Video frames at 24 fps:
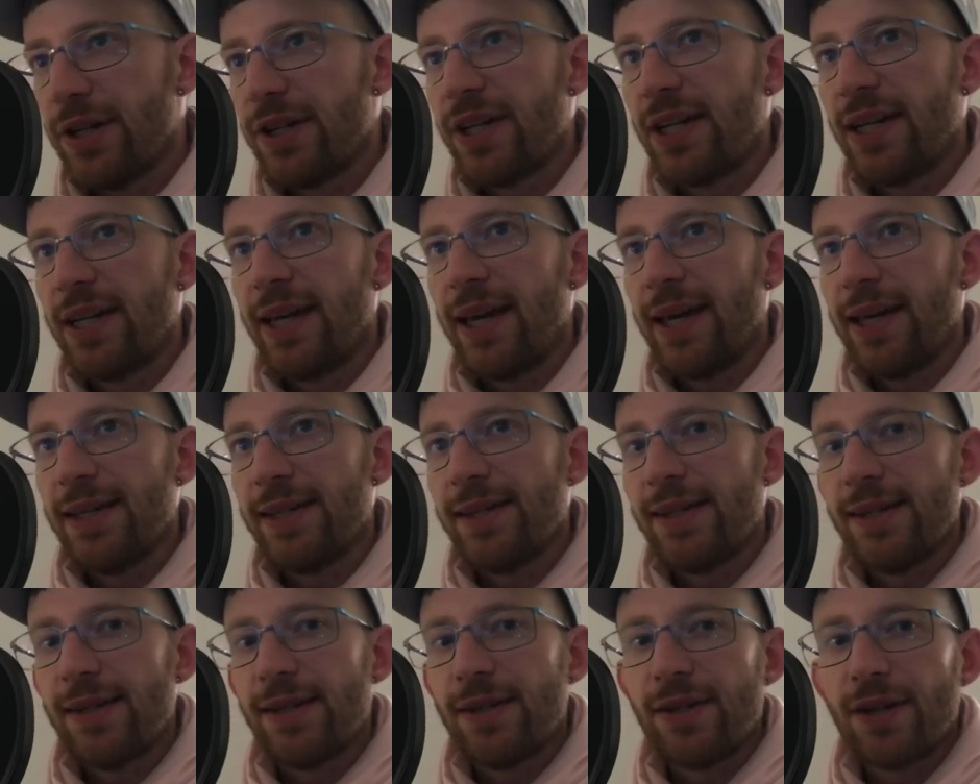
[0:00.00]

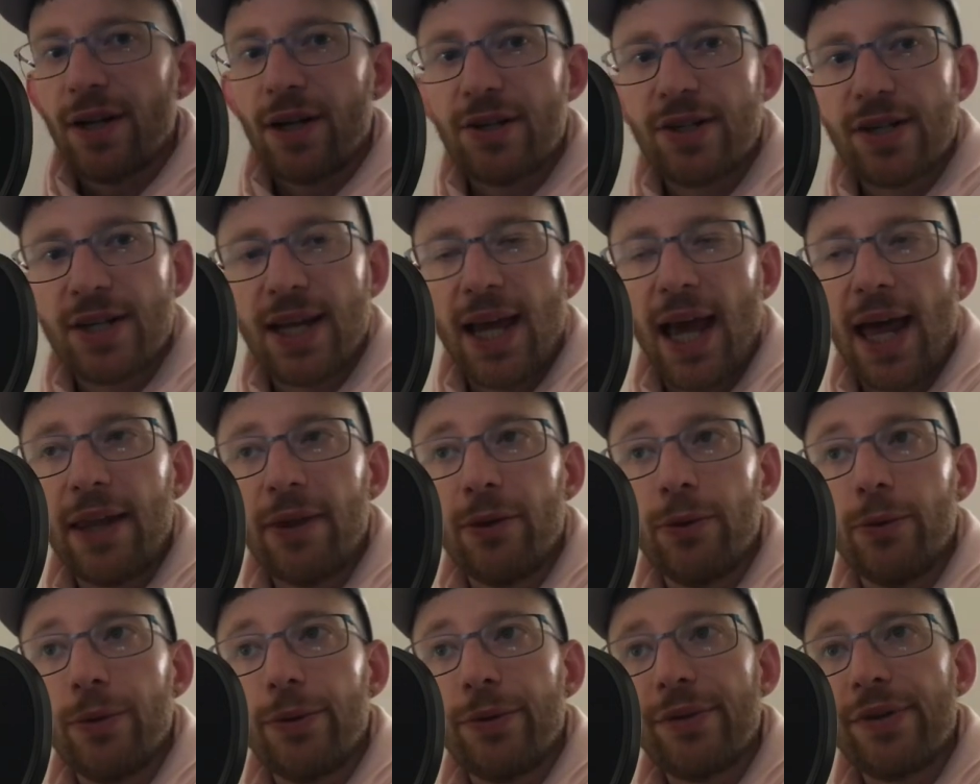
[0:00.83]
cases, such
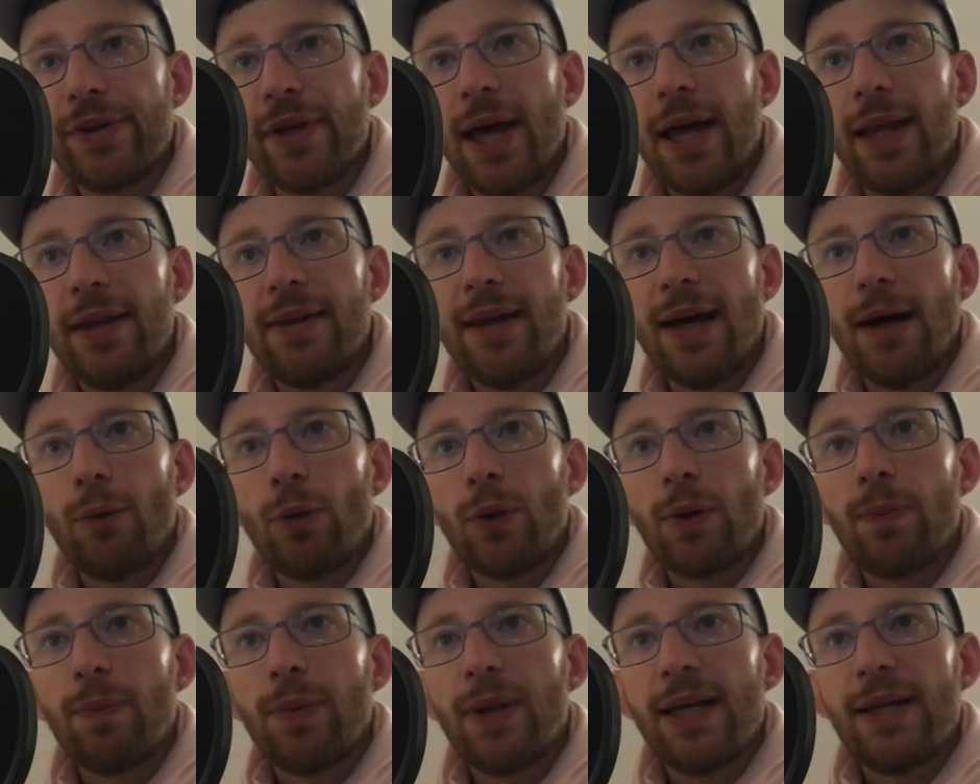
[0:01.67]
scandals, and how
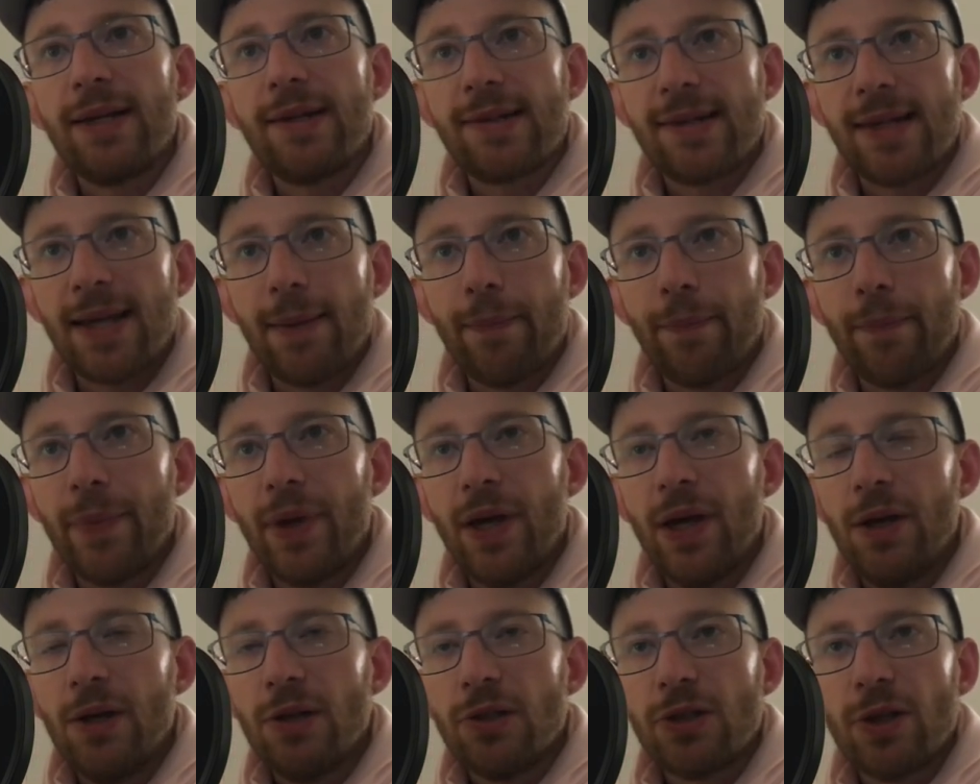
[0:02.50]
it plagues them.
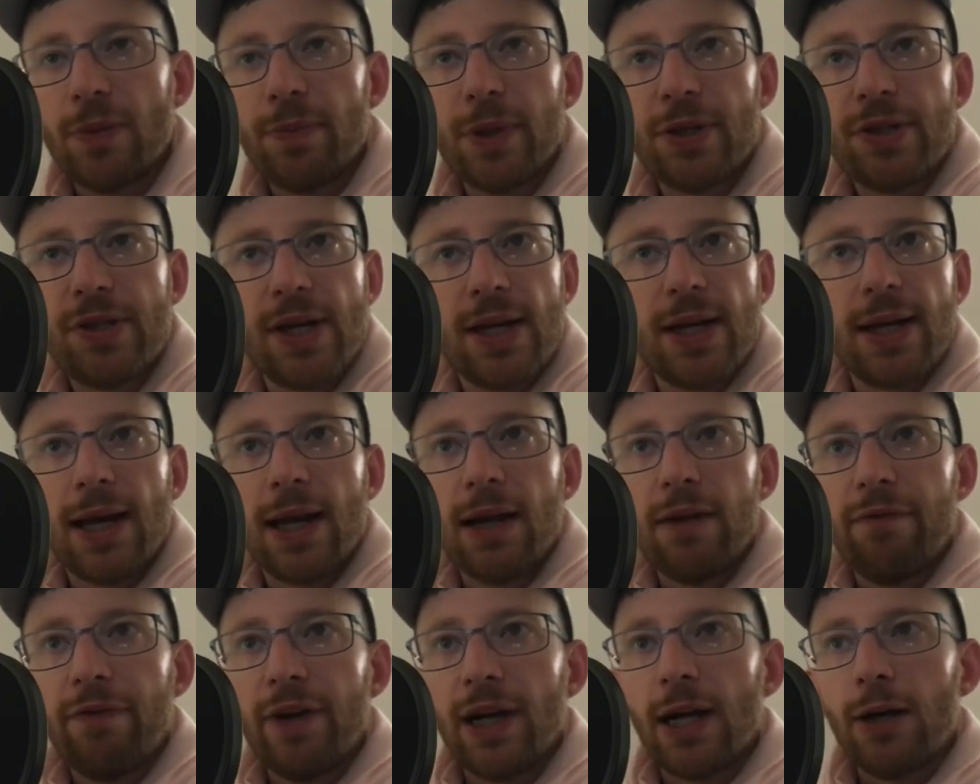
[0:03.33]
So I'm not saying
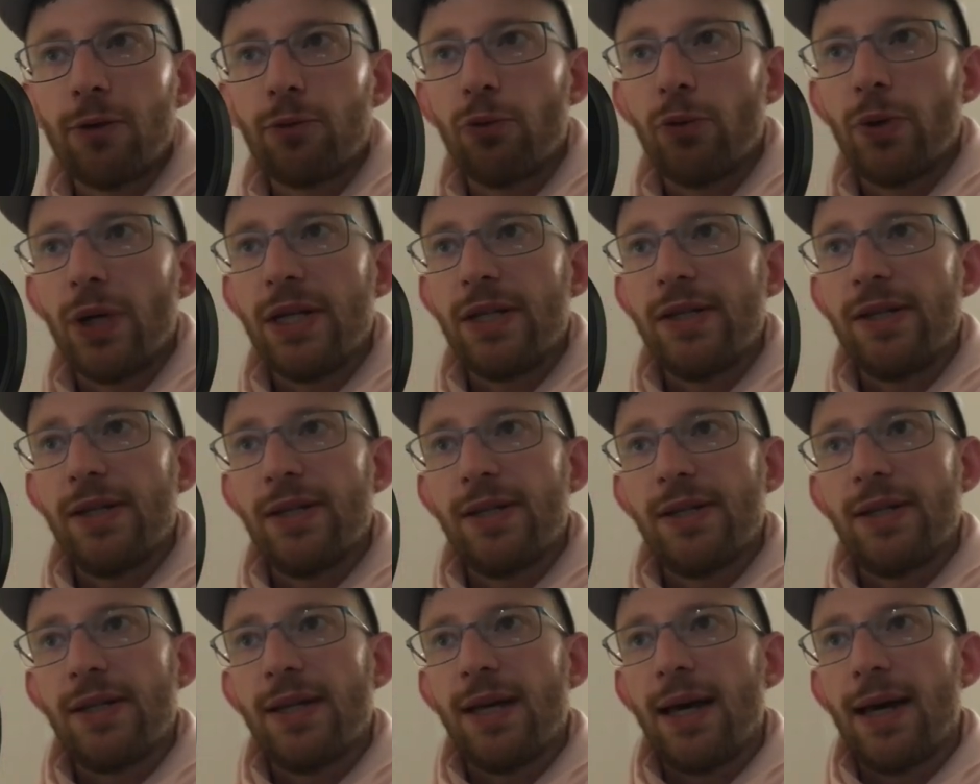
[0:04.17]
anything
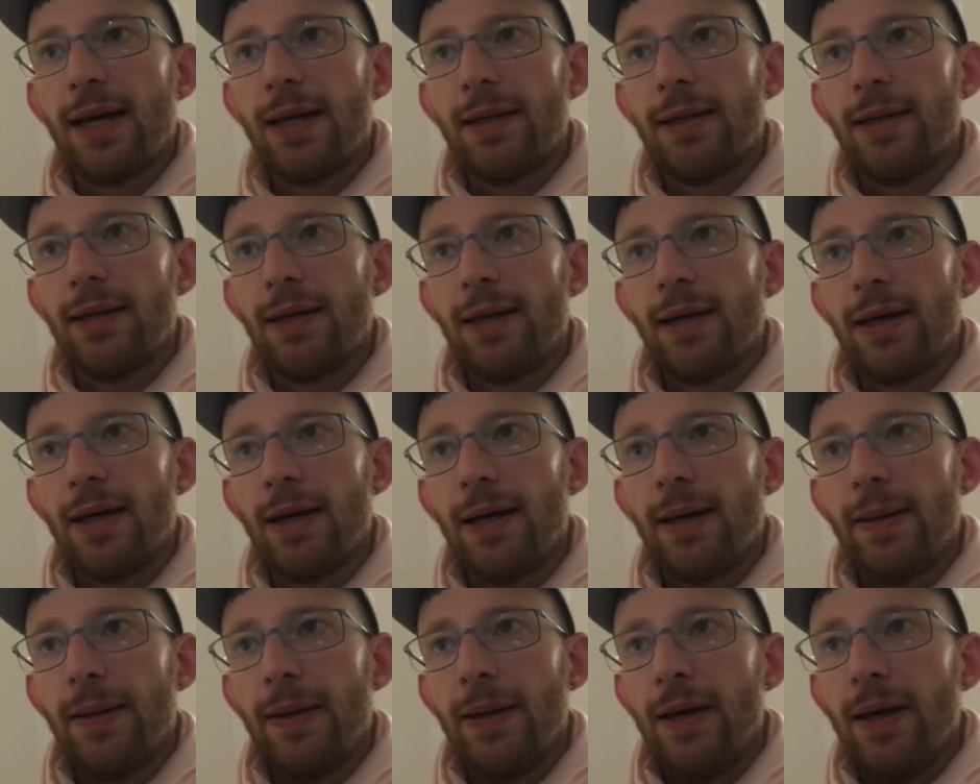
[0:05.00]
outrageous, and
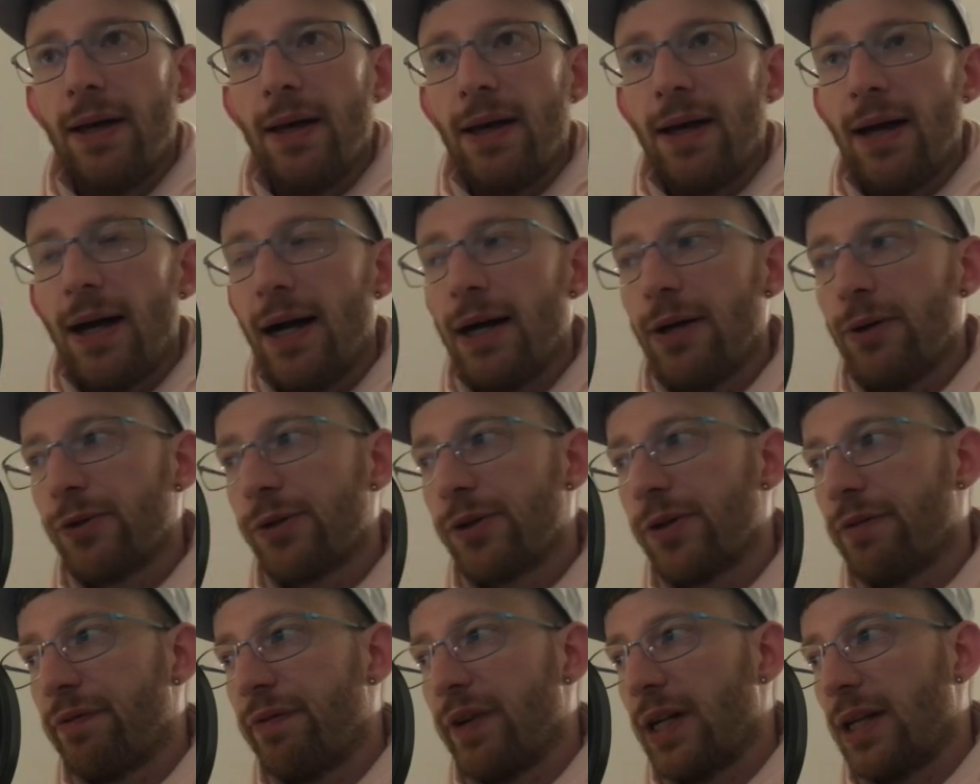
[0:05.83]
I
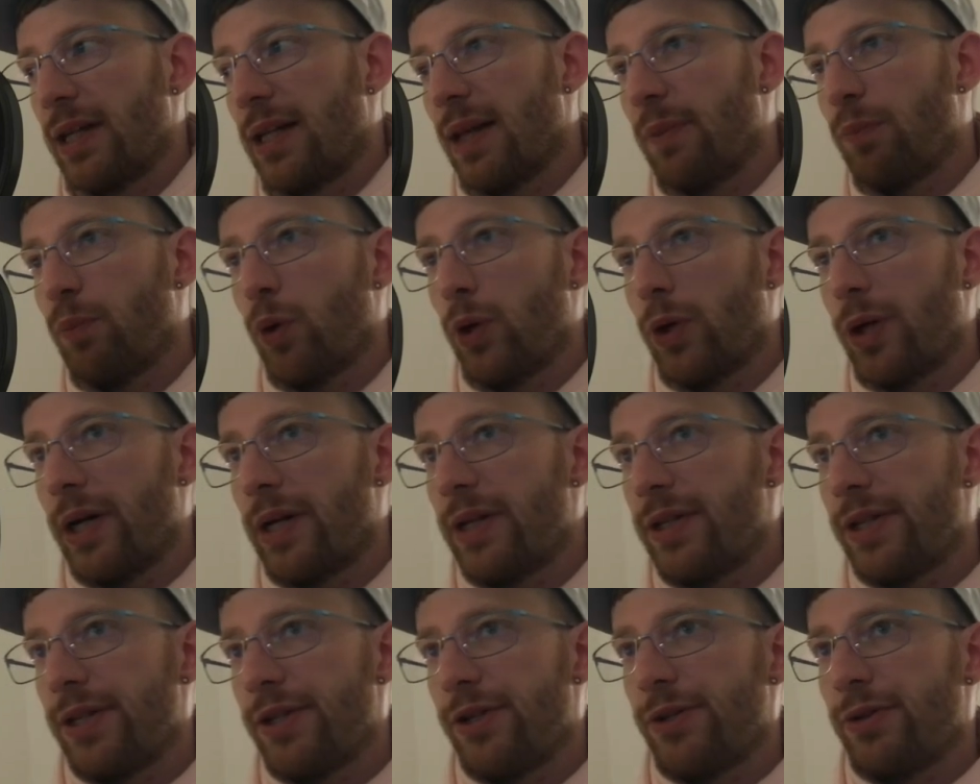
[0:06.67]
also think that
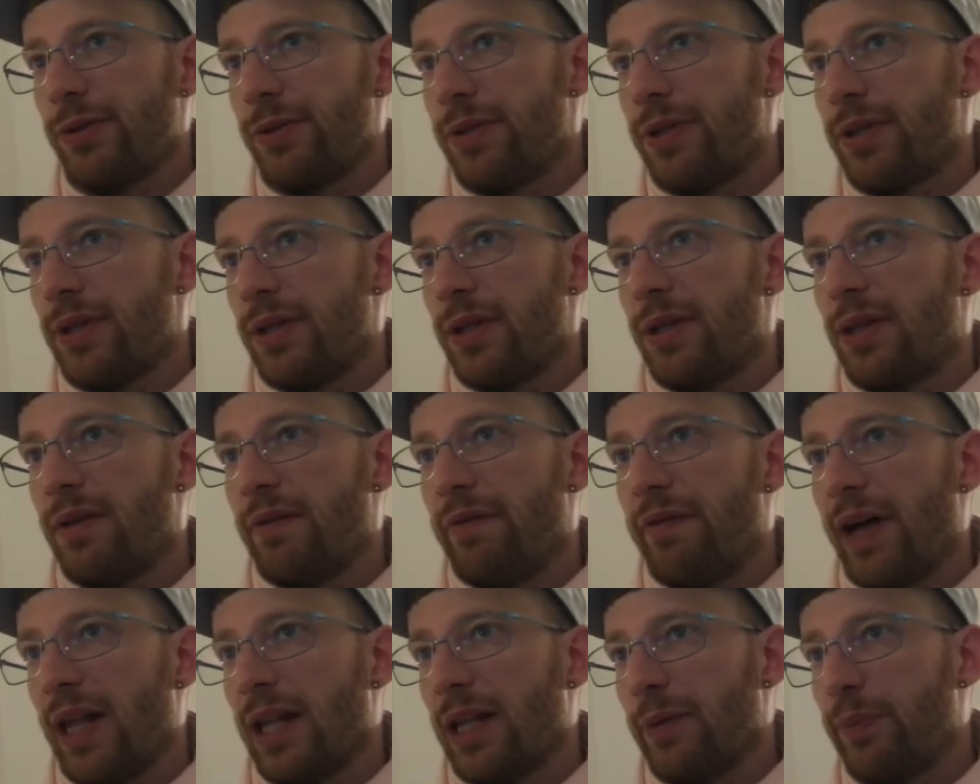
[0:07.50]
Bulgarians should
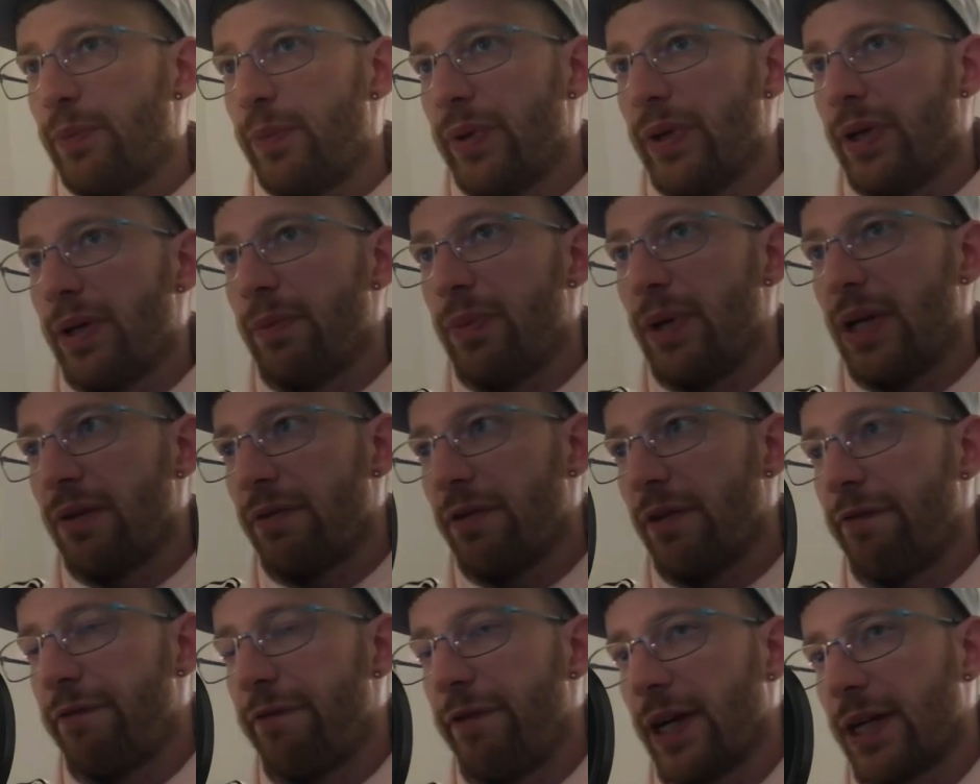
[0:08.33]
develop a bit of
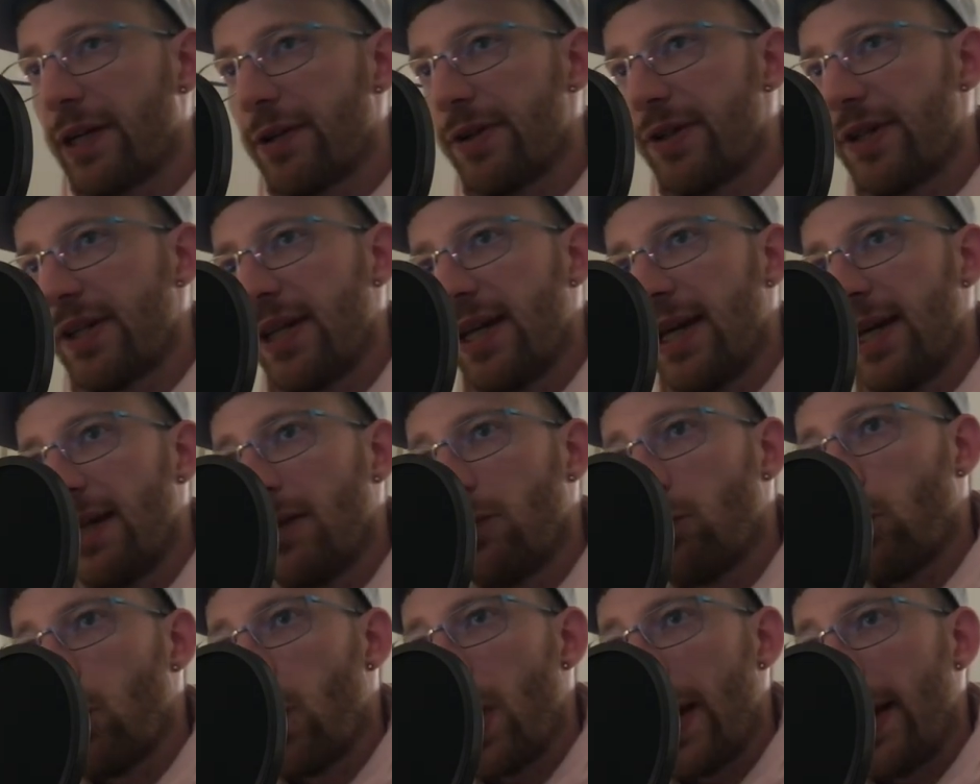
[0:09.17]
a thicker
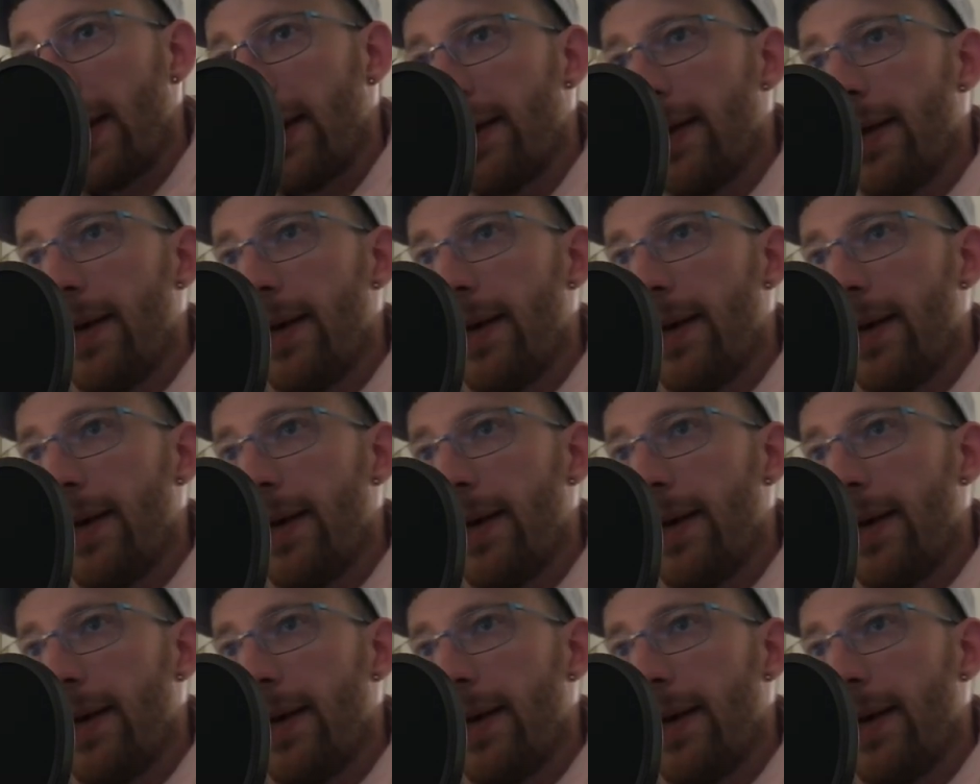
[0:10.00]
skin when